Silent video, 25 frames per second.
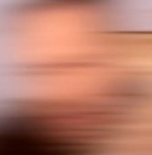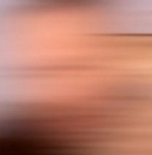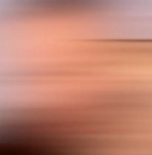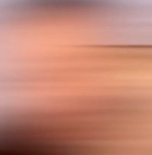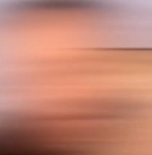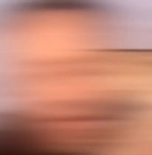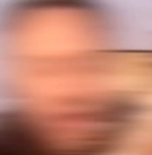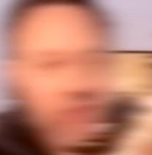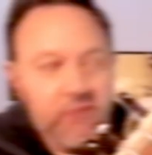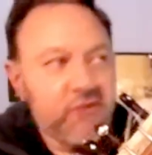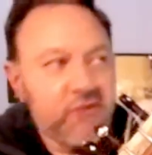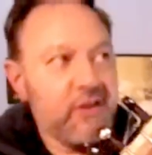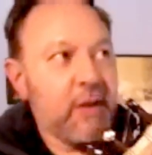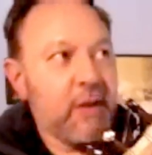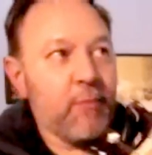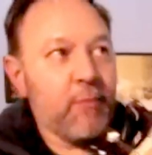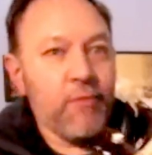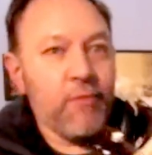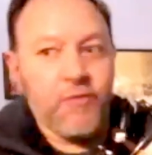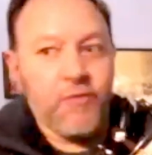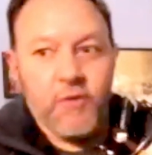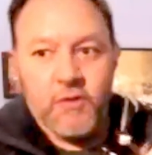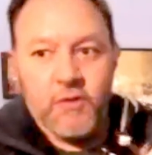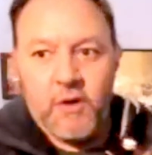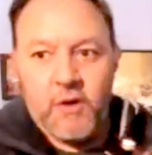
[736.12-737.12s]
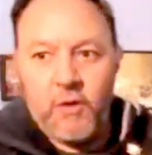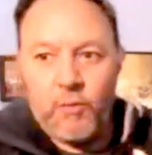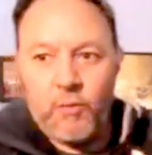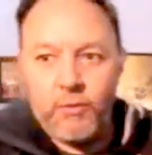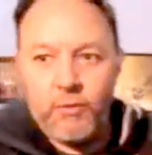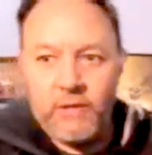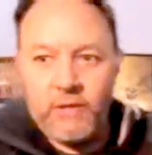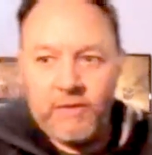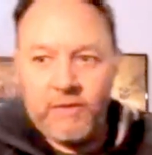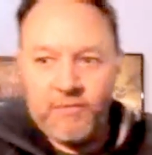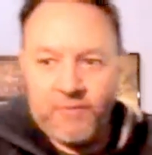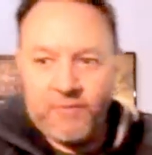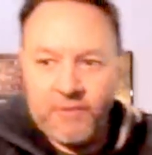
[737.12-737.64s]
So then we've got the whole
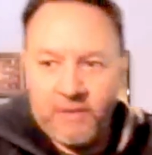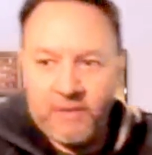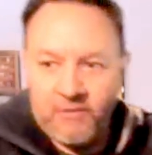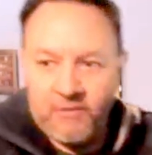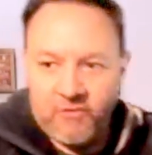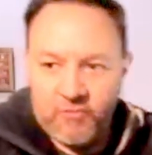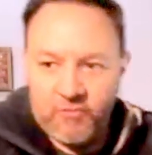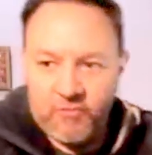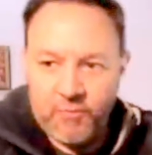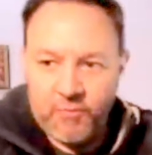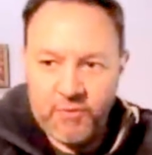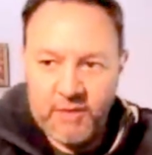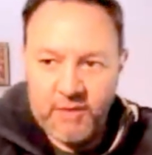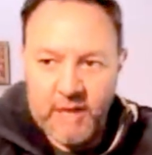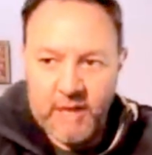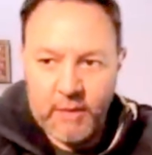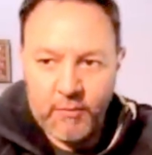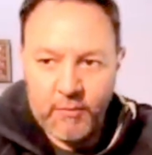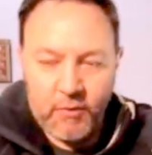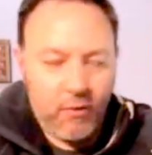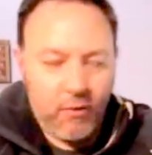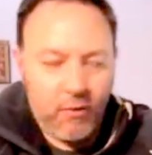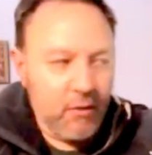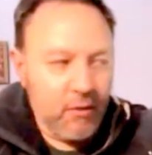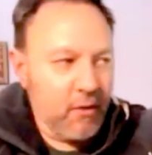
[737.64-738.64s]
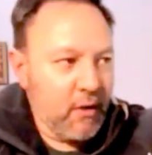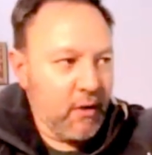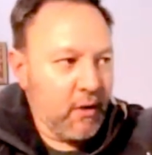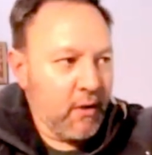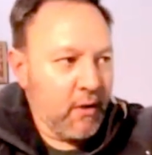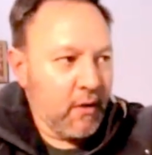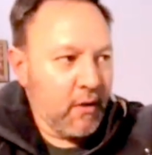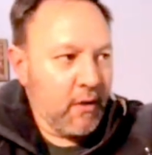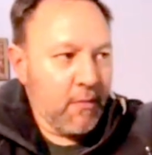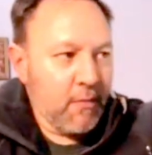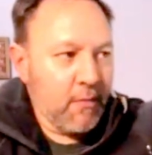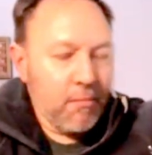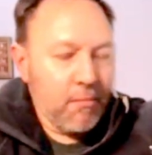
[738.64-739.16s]
length of the instrument now. We've got
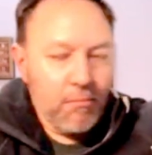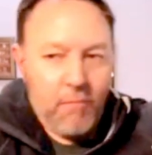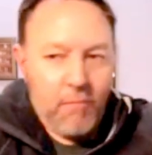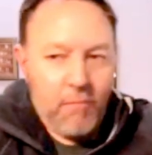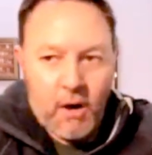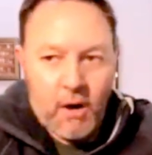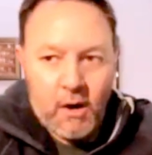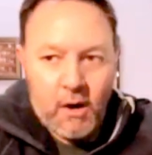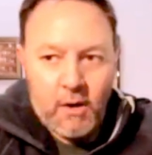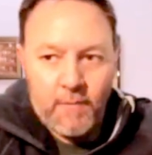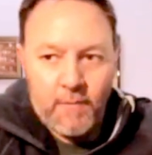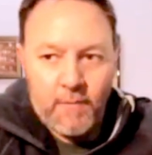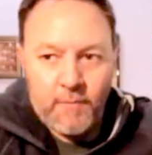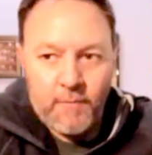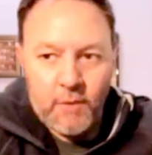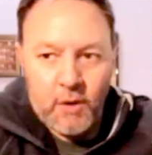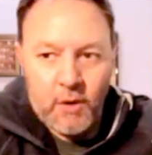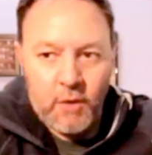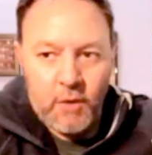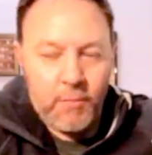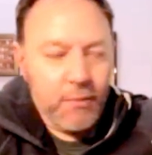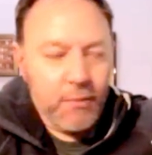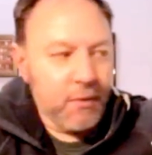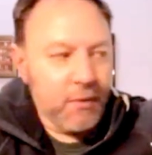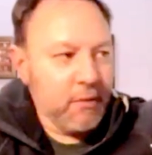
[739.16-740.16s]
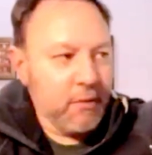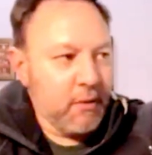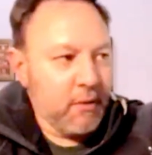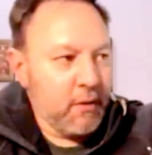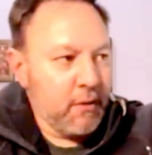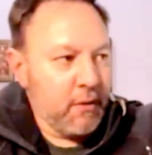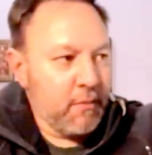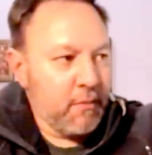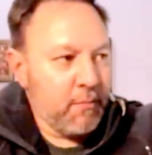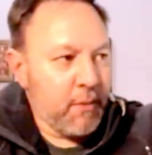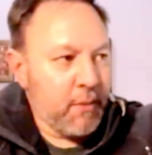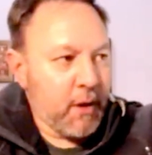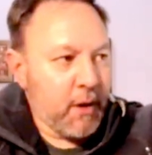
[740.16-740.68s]
ma,
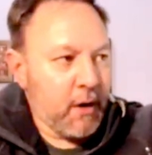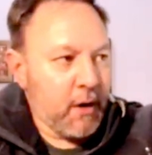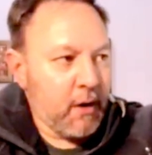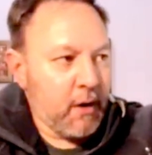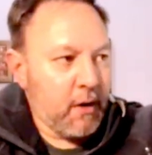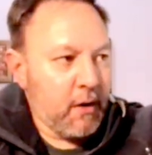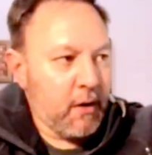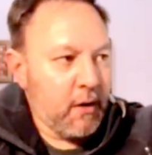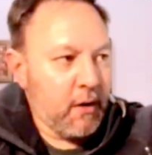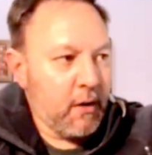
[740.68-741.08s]
open, pa,